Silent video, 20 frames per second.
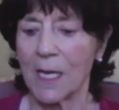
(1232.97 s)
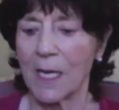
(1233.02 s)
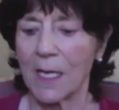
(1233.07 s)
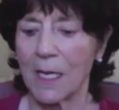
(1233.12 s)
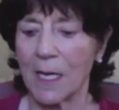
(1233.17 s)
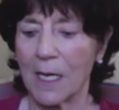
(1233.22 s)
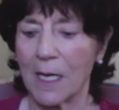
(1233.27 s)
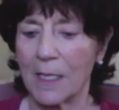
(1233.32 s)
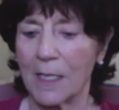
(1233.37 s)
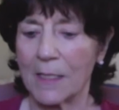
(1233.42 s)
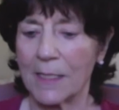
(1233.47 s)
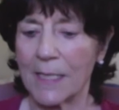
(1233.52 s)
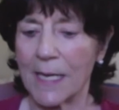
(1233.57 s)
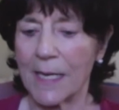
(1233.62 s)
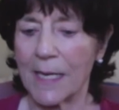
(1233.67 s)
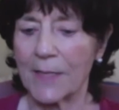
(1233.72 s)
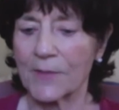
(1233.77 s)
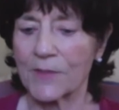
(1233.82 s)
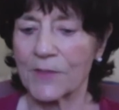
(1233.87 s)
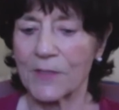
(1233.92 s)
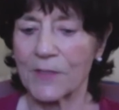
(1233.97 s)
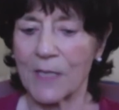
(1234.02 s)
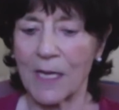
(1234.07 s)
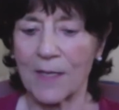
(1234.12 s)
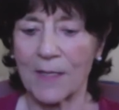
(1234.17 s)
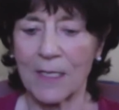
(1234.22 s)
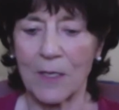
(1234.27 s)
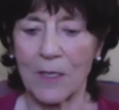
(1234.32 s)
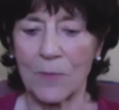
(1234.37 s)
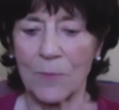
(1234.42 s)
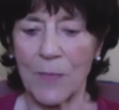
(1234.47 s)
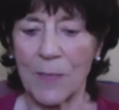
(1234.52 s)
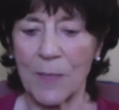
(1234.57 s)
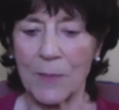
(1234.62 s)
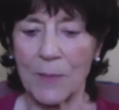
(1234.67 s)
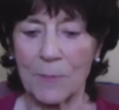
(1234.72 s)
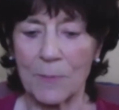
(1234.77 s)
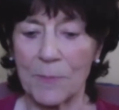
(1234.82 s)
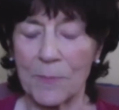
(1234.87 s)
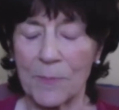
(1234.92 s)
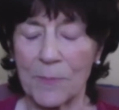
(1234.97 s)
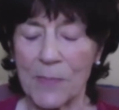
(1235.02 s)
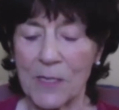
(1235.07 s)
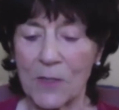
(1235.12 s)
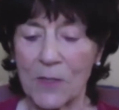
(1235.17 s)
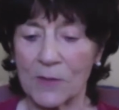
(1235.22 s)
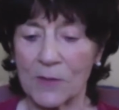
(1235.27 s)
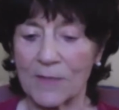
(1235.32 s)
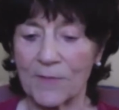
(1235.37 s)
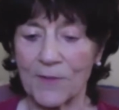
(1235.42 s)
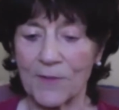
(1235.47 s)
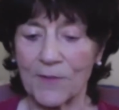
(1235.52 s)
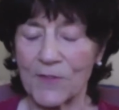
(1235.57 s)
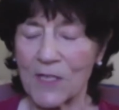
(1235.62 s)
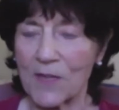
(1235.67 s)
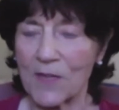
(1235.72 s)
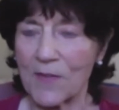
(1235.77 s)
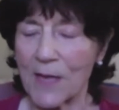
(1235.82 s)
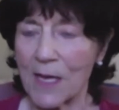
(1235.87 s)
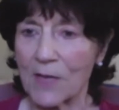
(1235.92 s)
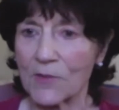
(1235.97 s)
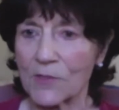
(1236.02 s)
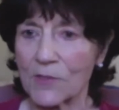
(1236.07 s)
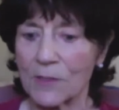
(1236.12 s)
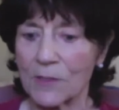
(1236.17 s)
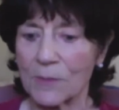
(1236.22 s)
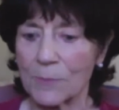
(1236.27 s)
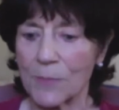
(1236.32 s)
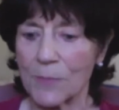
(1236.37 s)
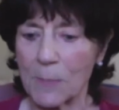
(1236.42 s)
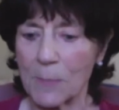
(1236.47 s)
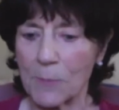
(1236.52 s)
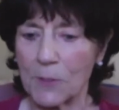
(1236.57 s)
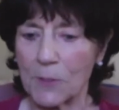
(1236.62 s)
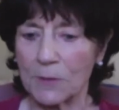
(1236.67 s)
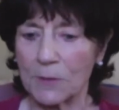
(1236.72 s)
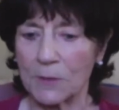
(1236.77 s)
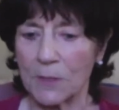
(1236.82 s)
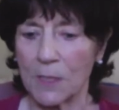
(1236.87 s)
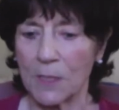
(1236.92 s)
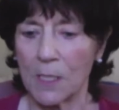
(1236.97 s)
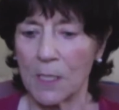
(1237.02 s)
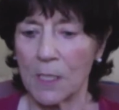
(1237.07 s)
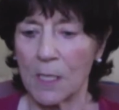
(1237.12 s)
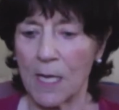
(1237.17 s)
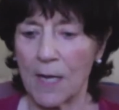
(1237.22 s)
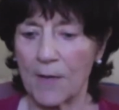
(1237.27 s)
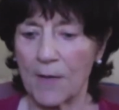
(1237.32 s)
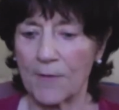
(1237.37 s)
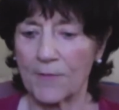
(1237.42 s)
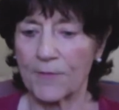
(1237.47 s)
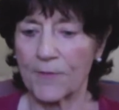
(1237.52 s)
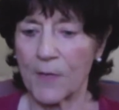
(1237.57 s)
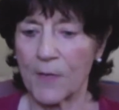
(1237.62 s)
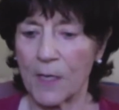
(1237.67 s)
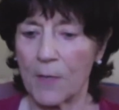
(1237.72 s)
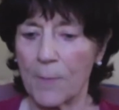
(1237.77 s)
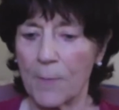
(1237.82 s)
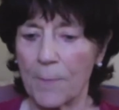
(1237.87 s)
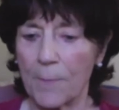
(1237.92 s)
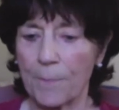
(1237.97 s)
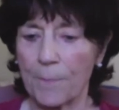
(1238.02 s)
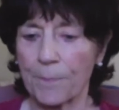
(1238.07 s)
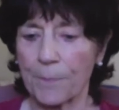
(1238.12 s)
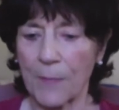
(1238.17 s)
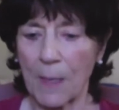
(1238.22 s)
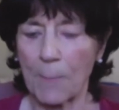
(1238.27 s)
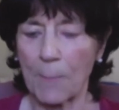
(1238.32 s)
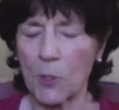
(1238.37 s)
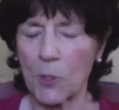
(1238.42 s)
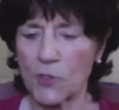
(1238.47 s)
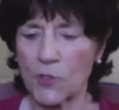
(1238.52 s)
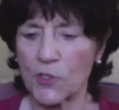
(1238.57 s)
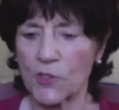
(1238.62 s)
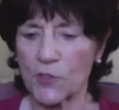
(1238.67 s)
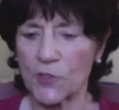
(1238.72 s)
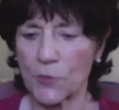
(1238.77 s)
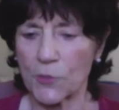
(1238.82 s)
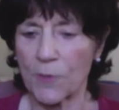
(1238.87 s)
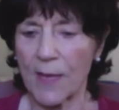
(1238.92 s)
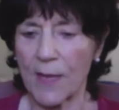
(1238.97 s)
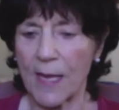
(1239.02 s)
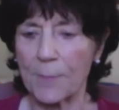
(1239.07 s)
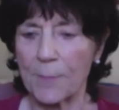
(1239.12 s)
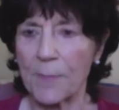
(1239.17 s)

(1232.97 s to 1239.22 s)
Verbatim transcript: uh, has, I think, maybe barely 50,000 people have um, purchased through that.